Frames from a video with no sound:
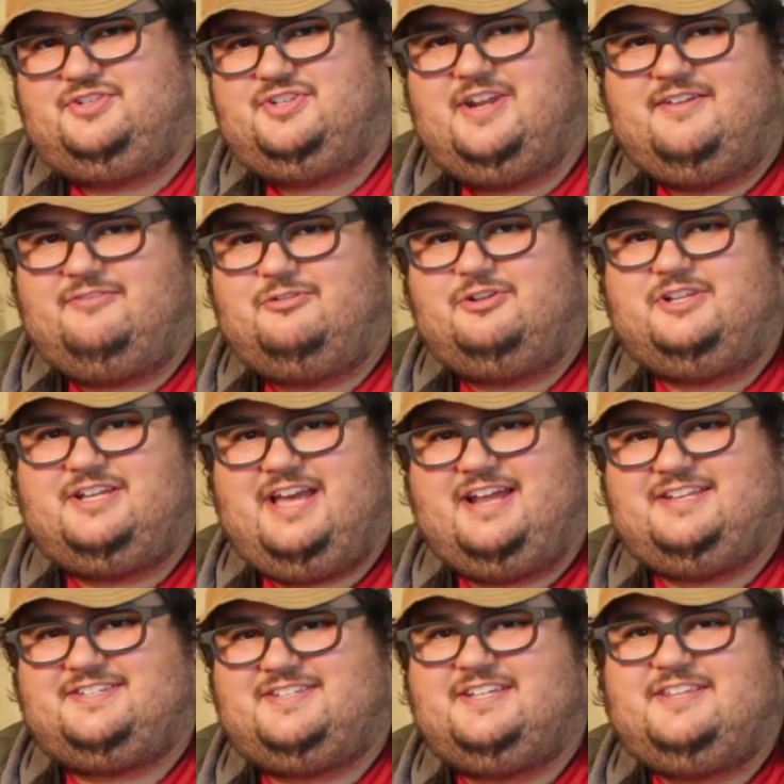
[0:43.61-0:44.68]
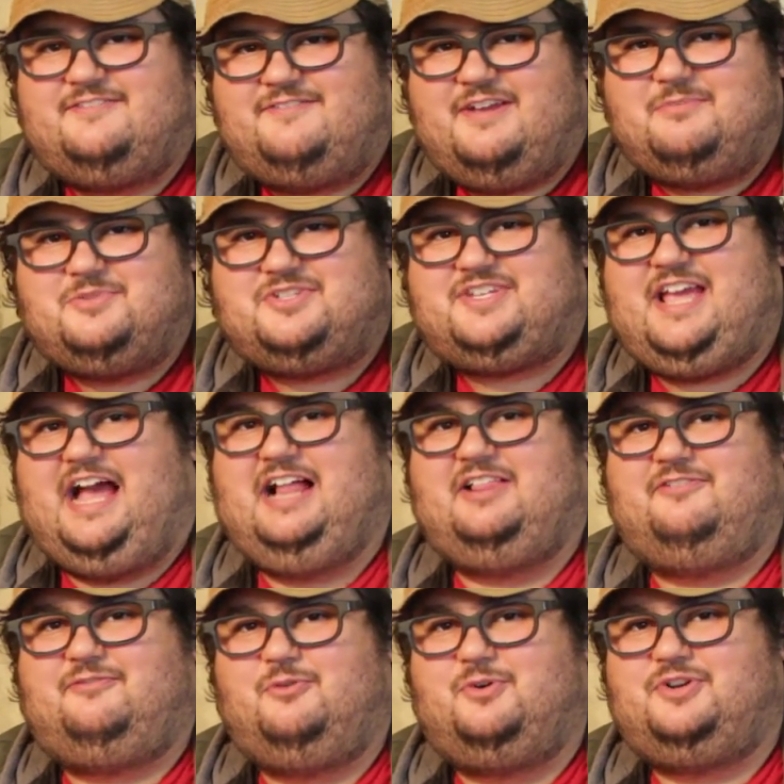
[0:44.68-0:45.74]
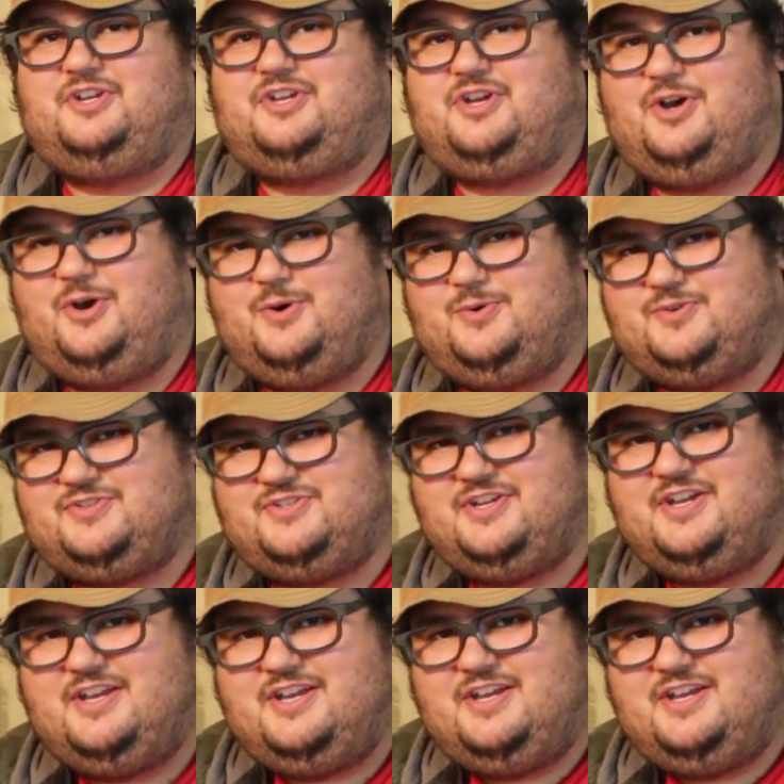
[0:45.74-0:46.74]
You never really got to see the famous California coast.